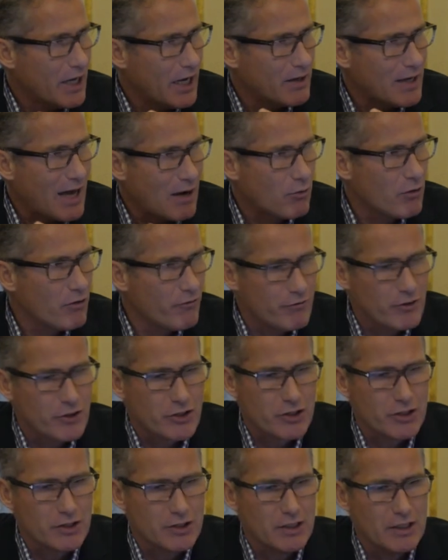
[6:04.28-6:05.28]
And our
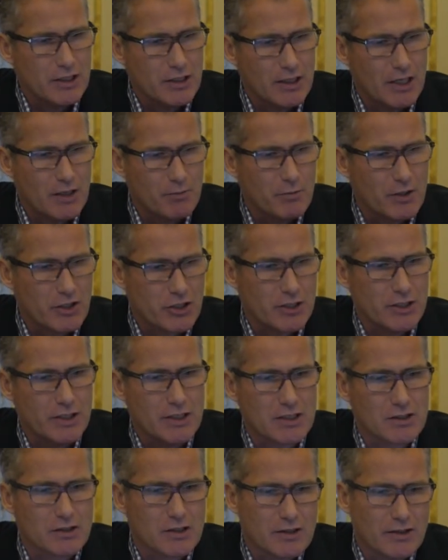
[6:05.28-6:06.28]
vision
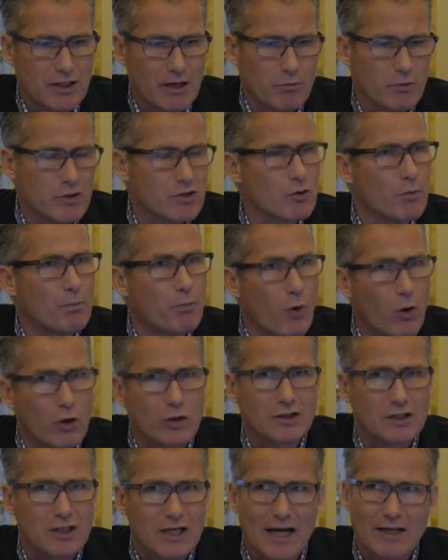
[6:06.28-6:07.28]
mission is that we
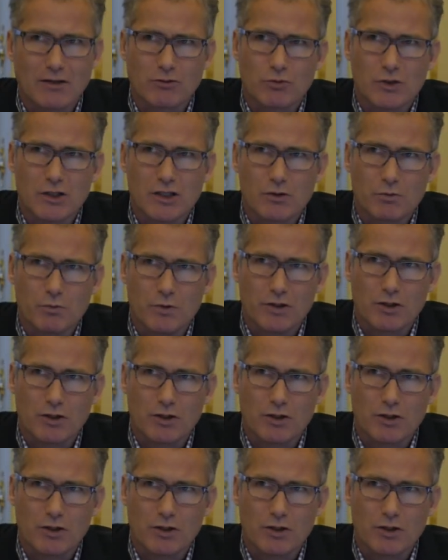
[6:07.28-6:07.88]
support countries